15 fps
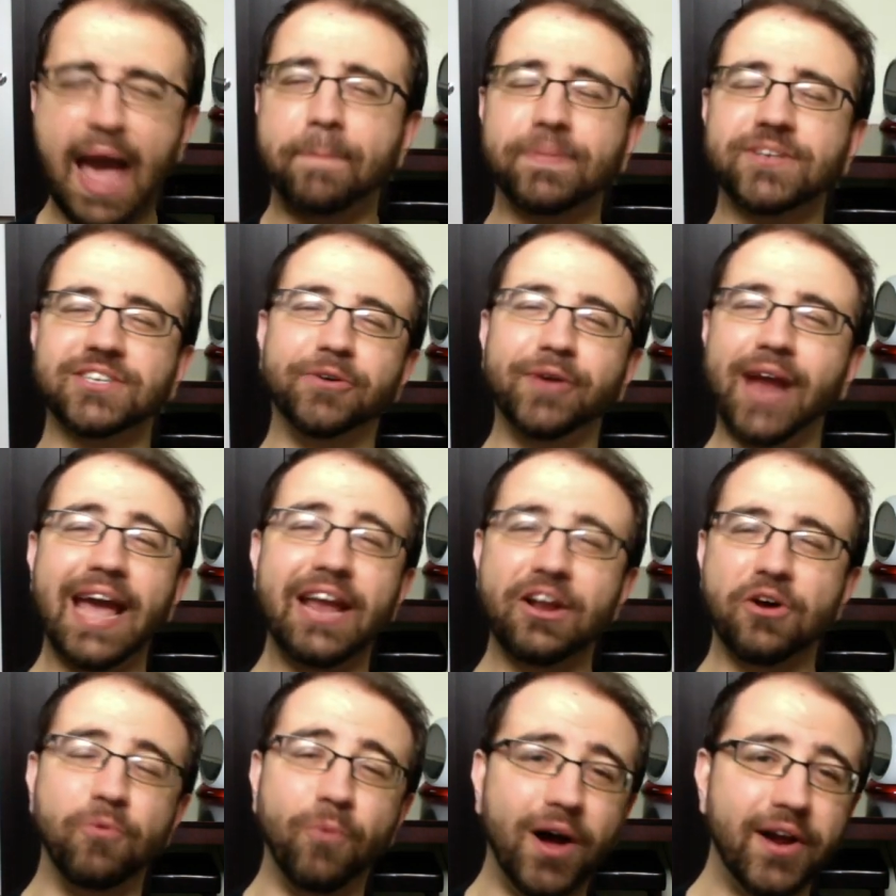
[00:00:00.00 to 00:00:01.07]
Episode
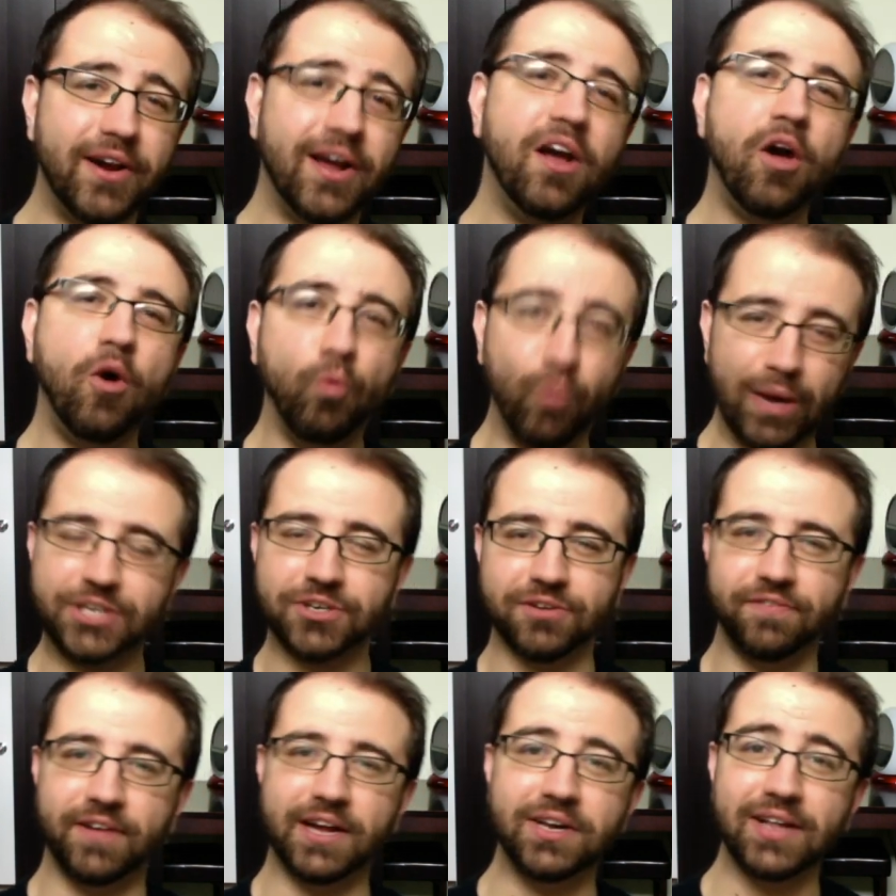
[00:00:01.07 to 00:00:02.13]
801,
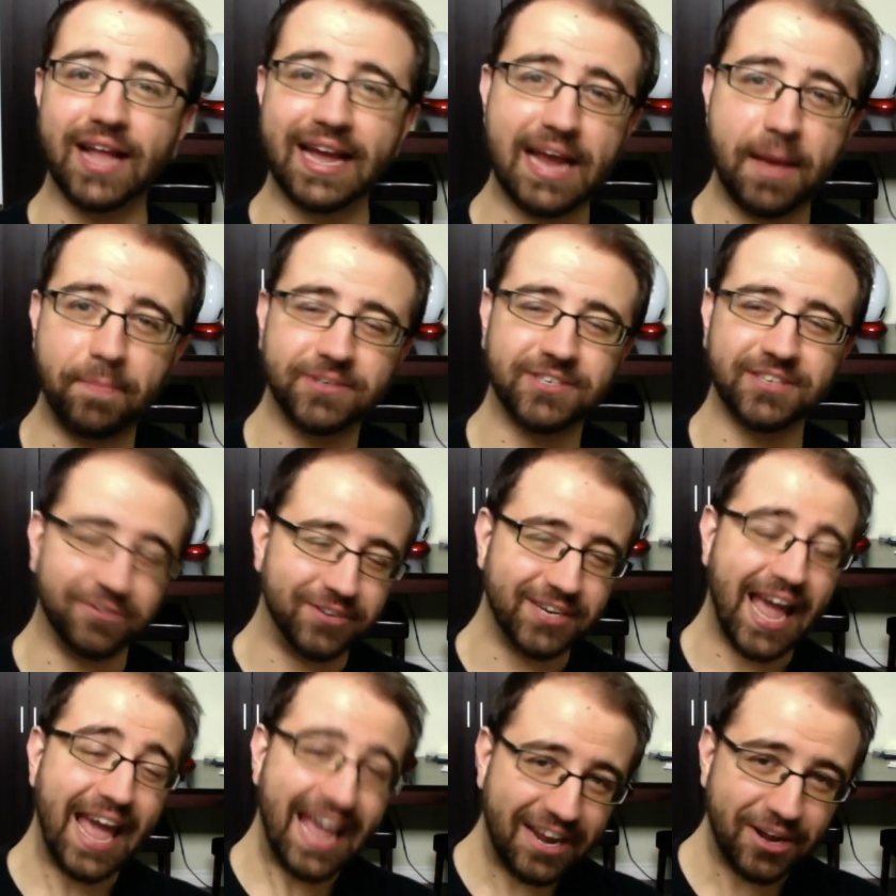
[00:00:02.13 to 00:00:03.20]
Winterfell, and
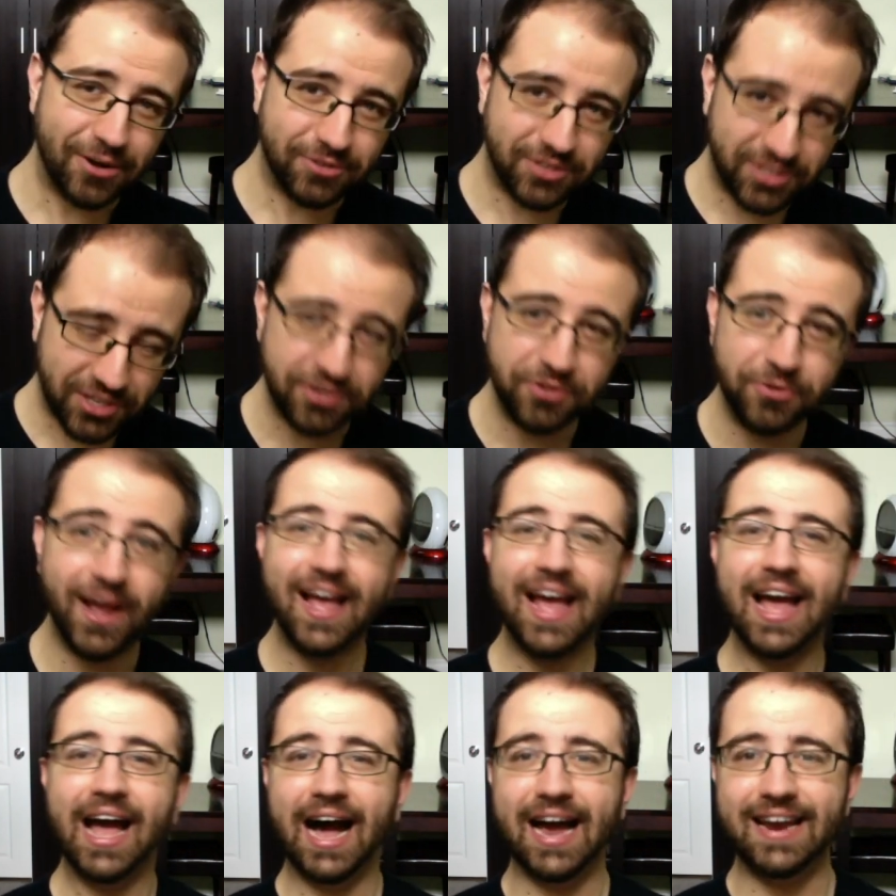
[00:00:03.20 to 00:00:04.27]
episode 802,
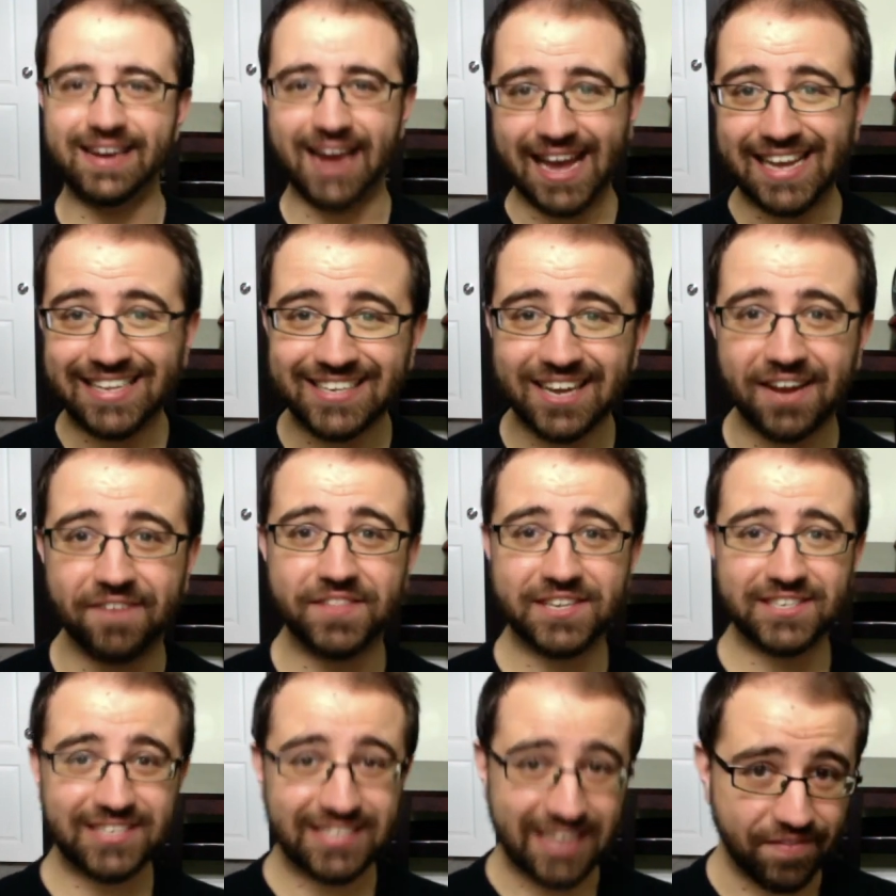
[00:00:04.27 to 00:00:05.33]
A Night of
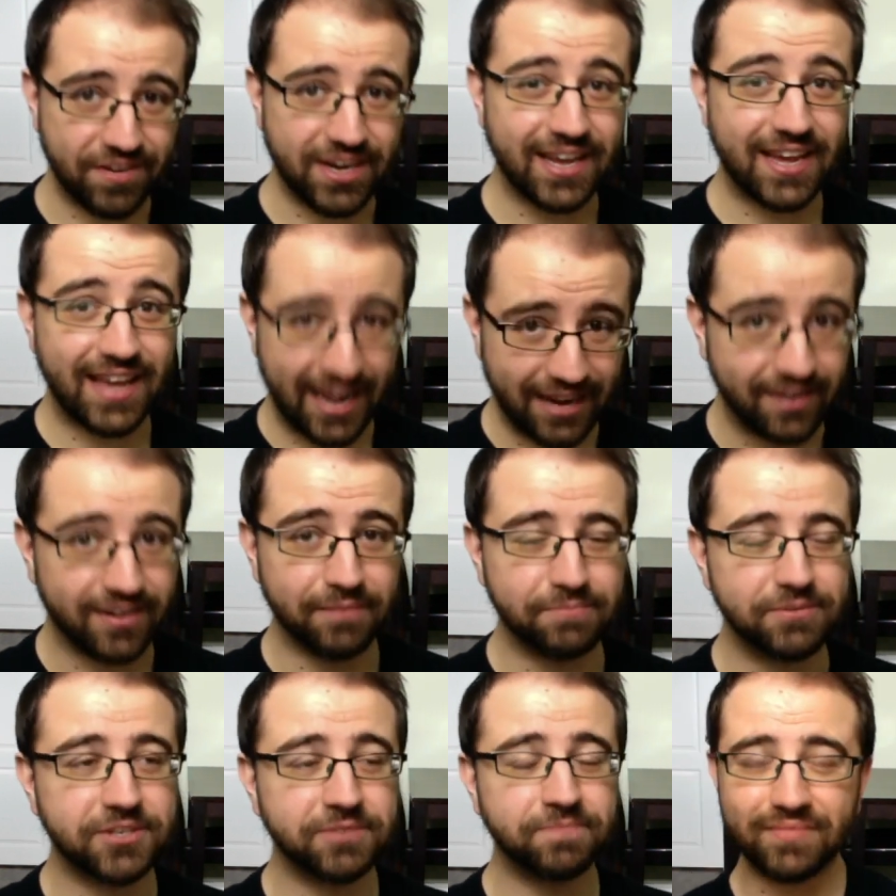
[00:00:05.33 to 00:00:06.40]
the Seven
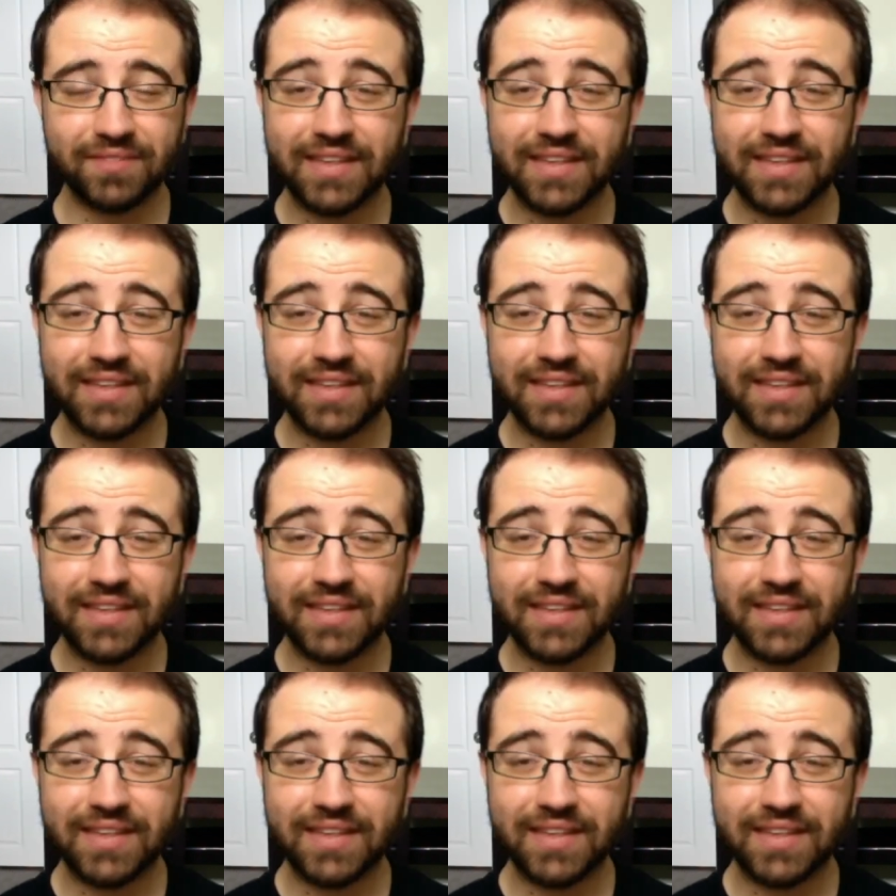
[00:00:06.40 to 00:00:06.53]
Kingdoms.